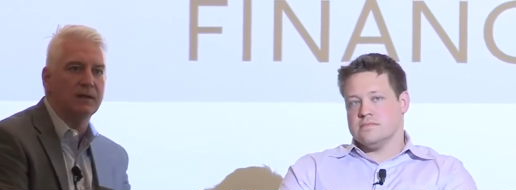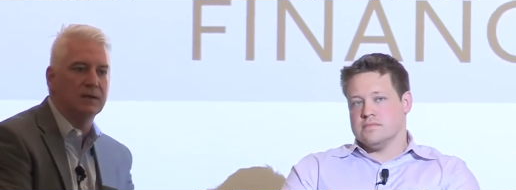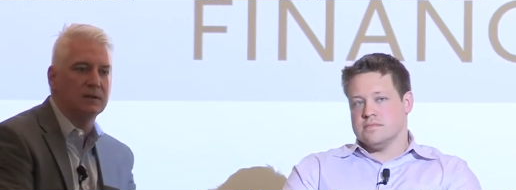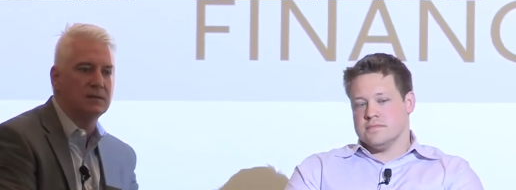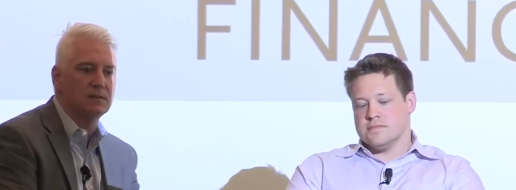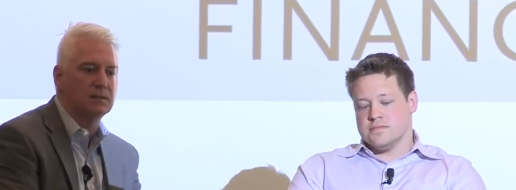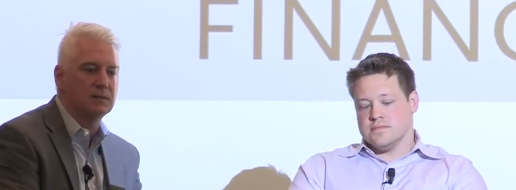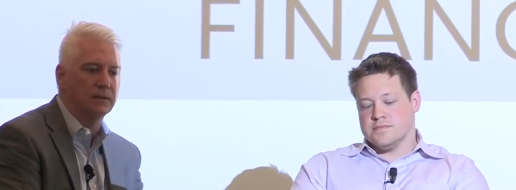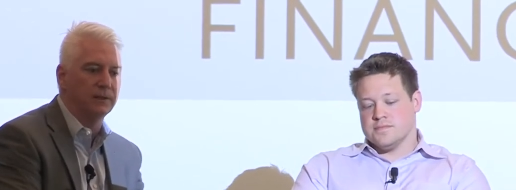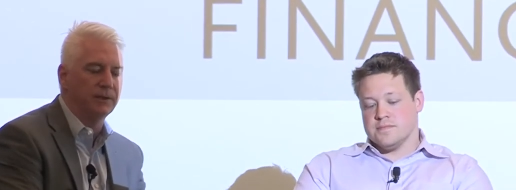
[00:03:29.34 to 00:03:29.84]

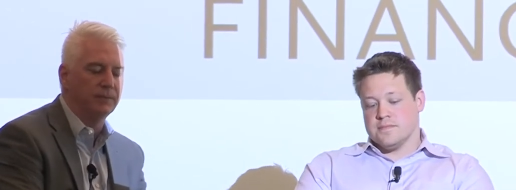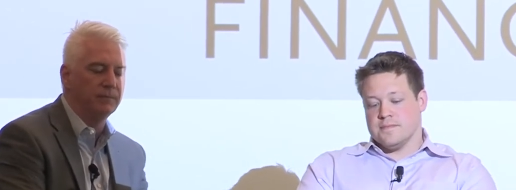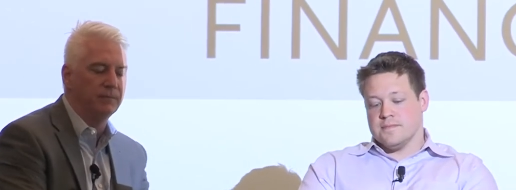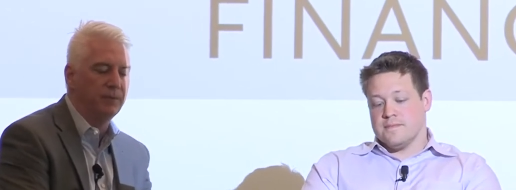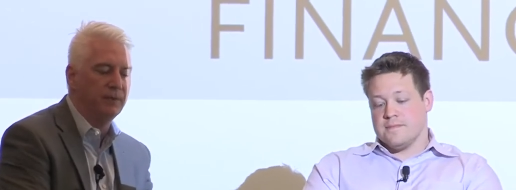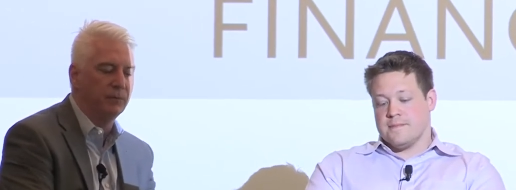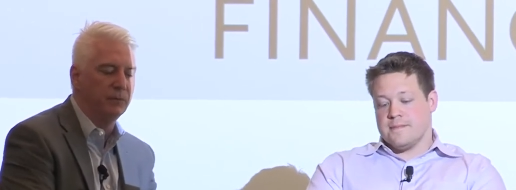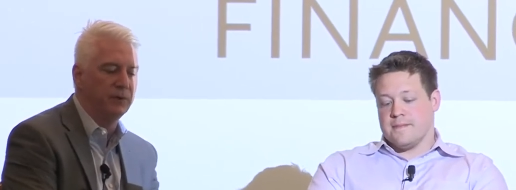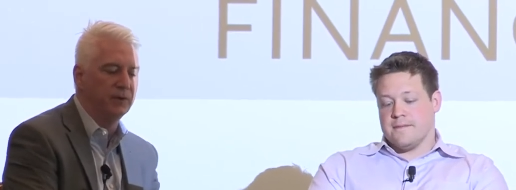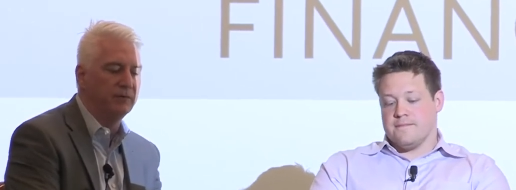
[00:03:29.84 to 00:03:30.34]
Speaker 1: it's um,
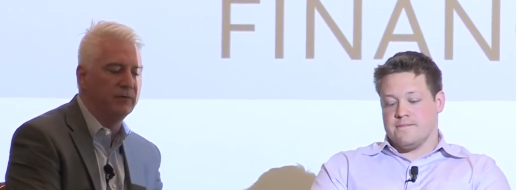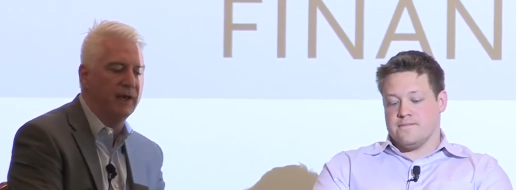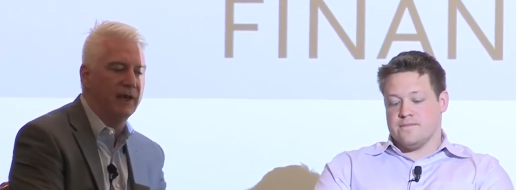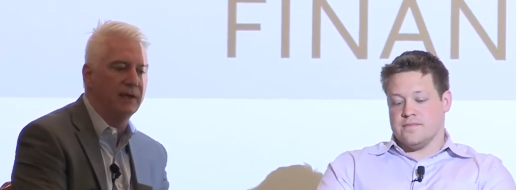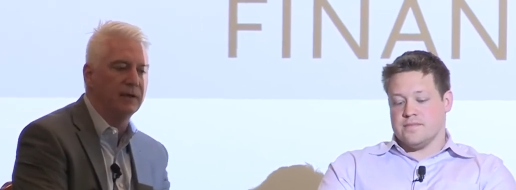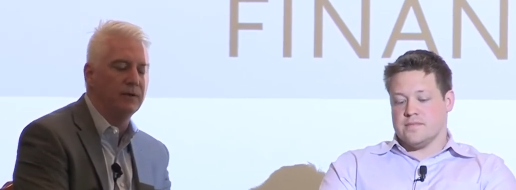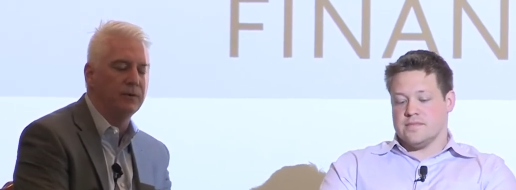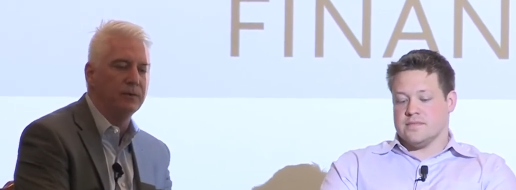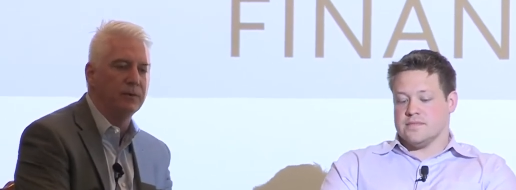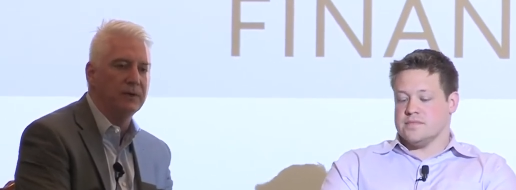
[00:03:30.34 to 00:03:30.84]
the real
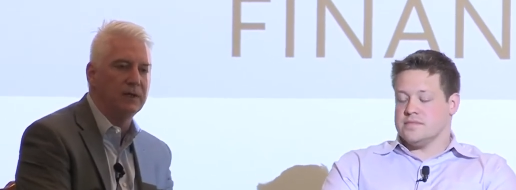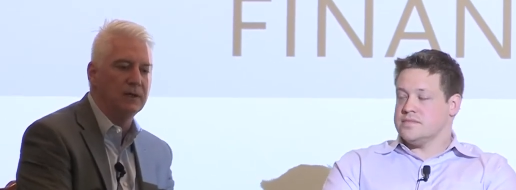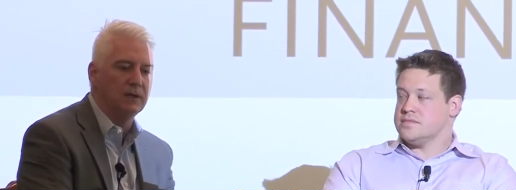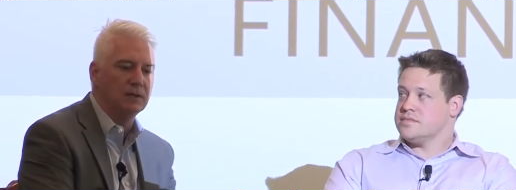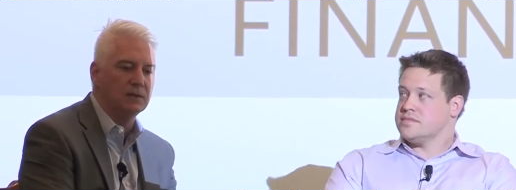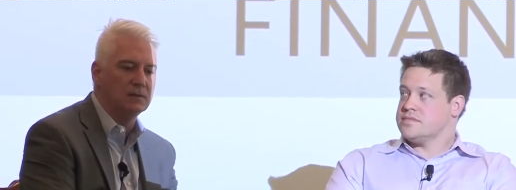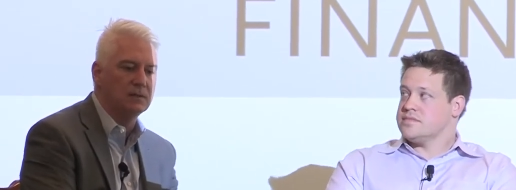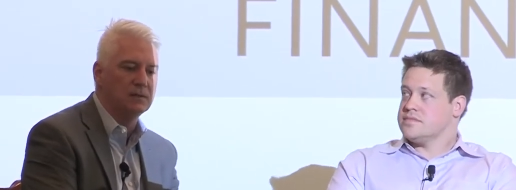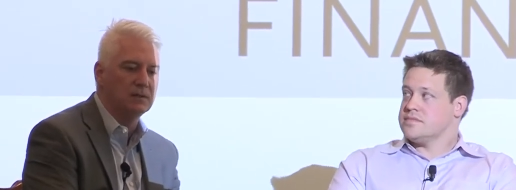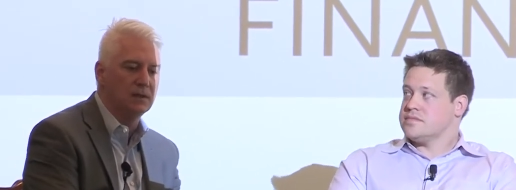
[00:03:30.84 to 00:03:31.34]
value
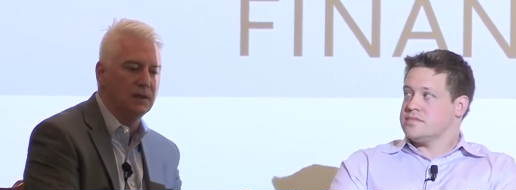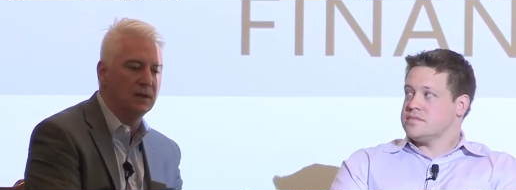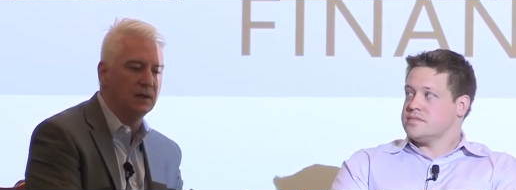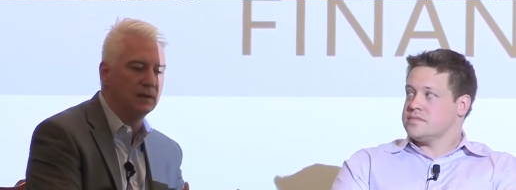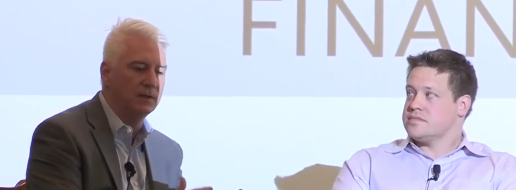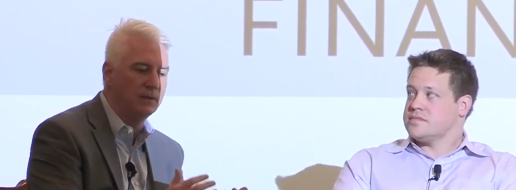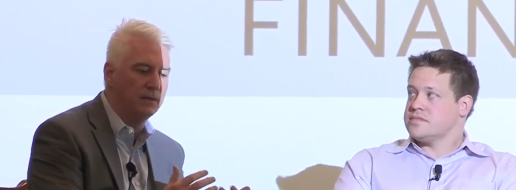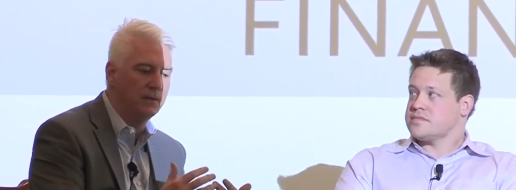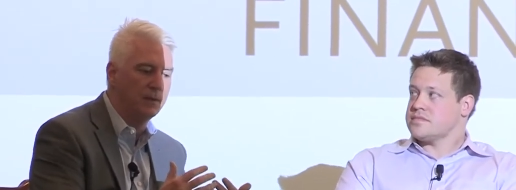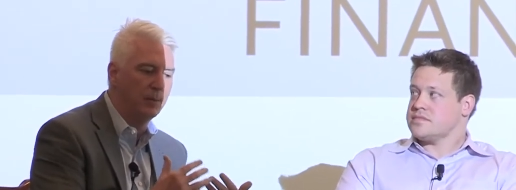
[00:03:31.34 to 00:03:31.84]
is
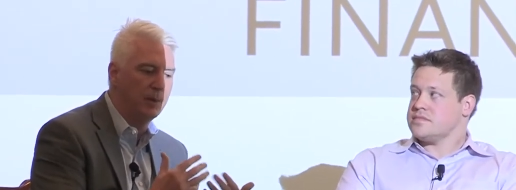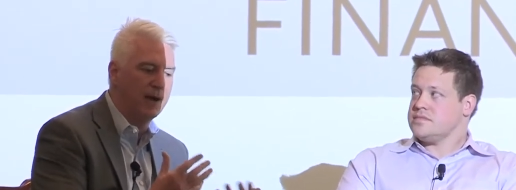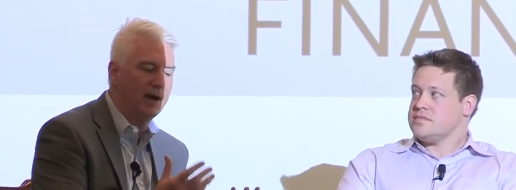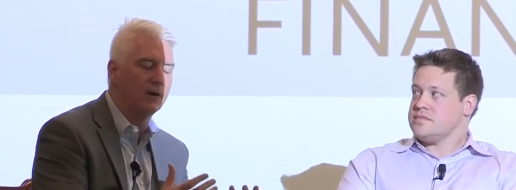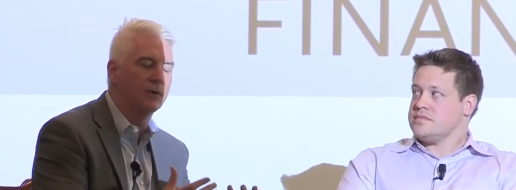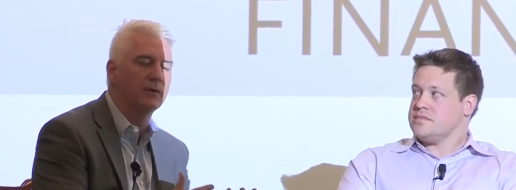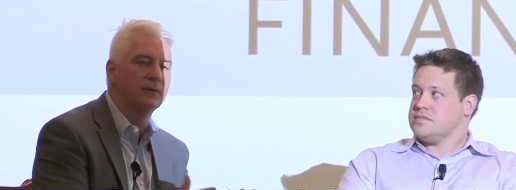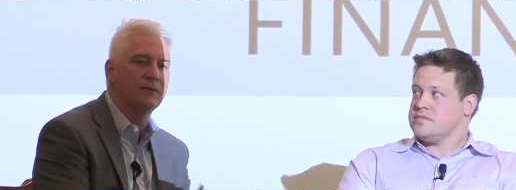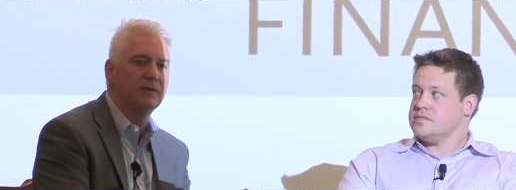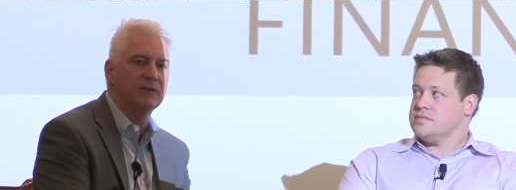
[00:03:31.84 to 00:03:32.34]
in the
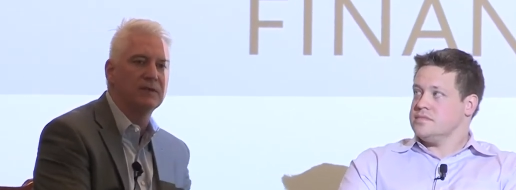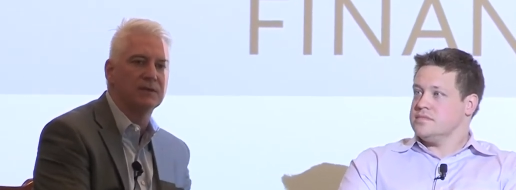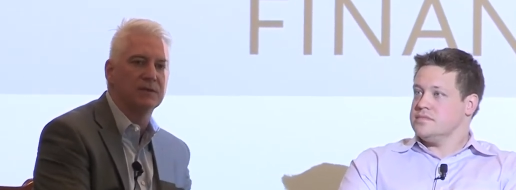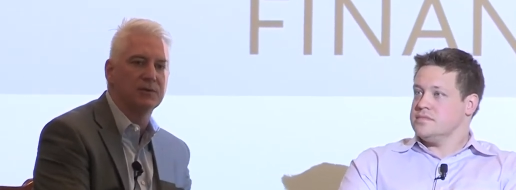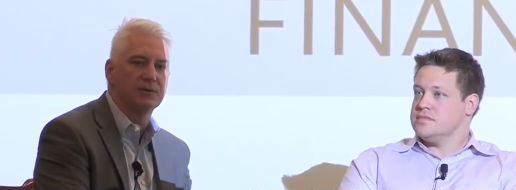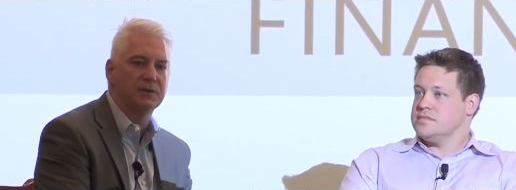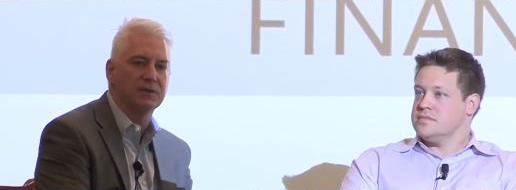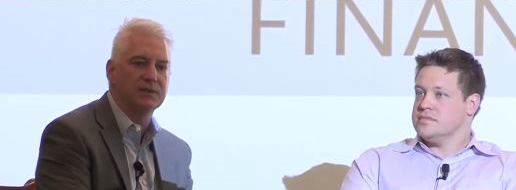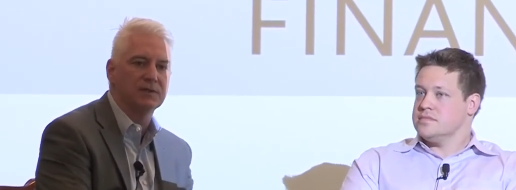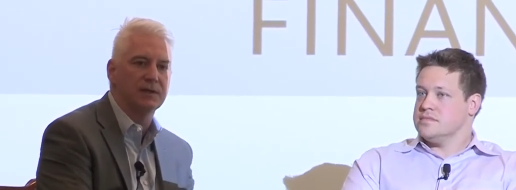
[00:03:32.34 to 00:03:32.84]
power of
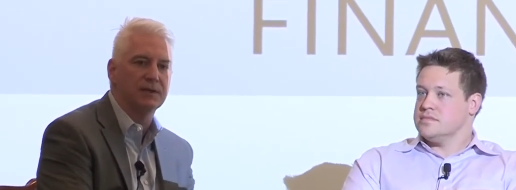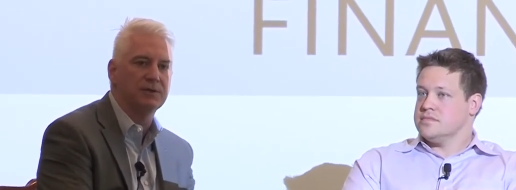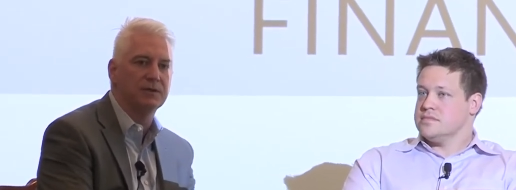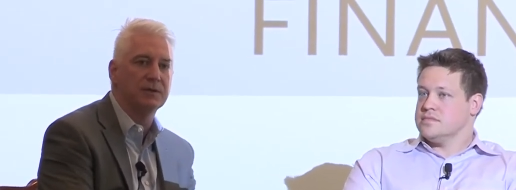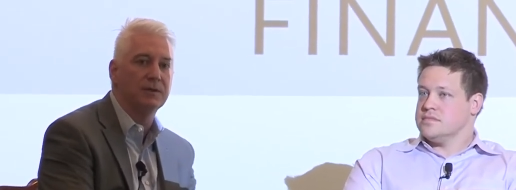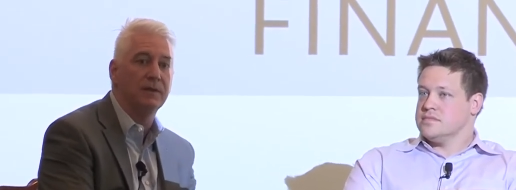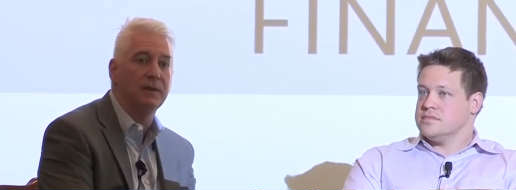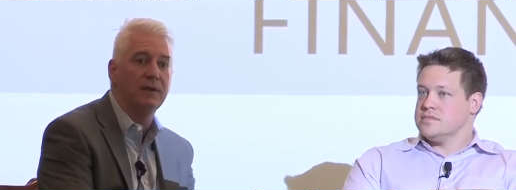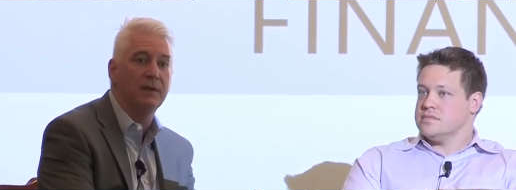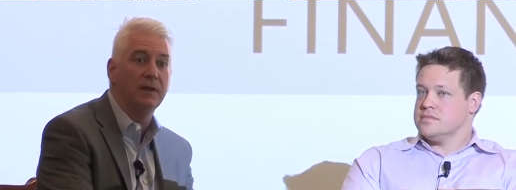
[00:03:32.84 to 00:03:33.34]

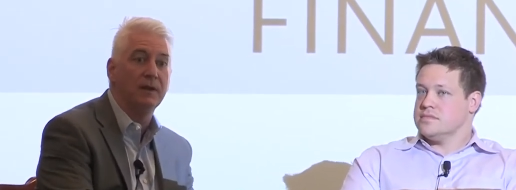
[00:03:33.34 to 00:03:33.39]
decentralization,